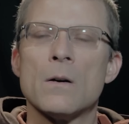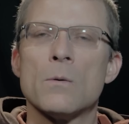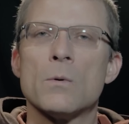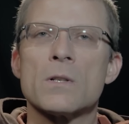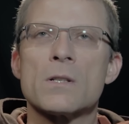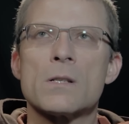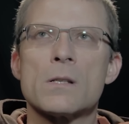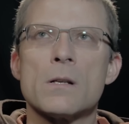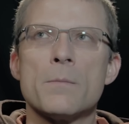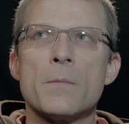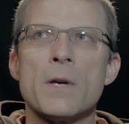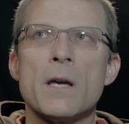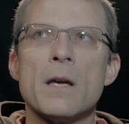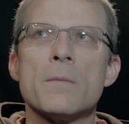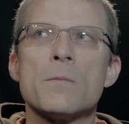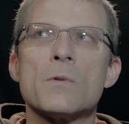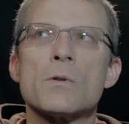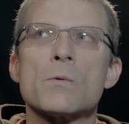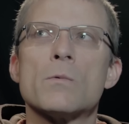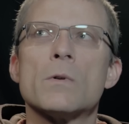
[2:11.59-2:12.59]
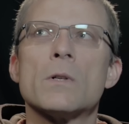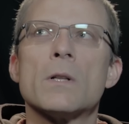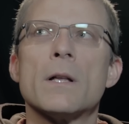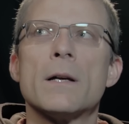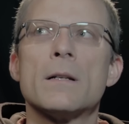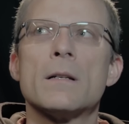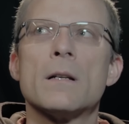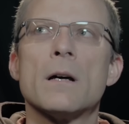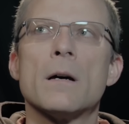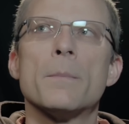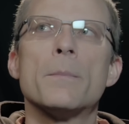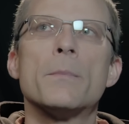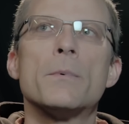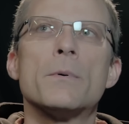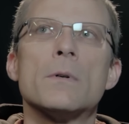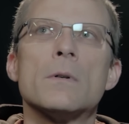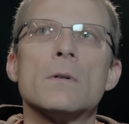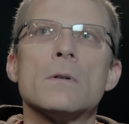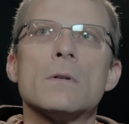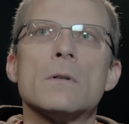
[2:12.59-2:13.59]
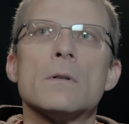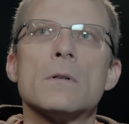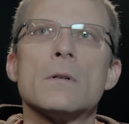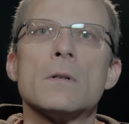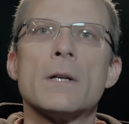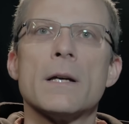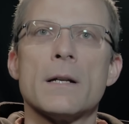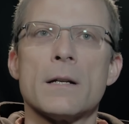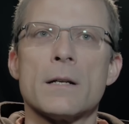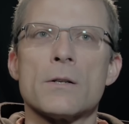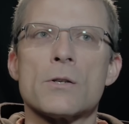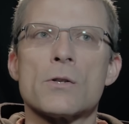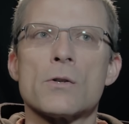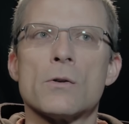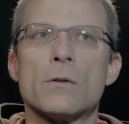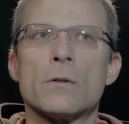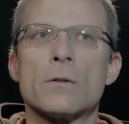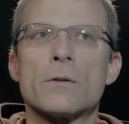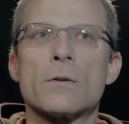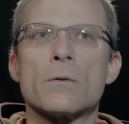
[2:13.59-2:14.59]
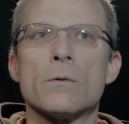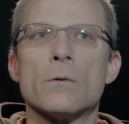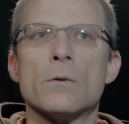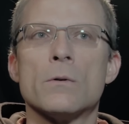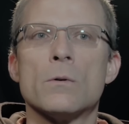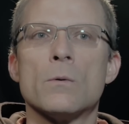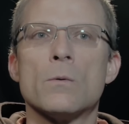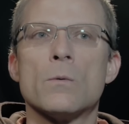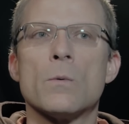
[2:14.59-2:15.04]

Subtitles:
Well, some games will end up getting sold through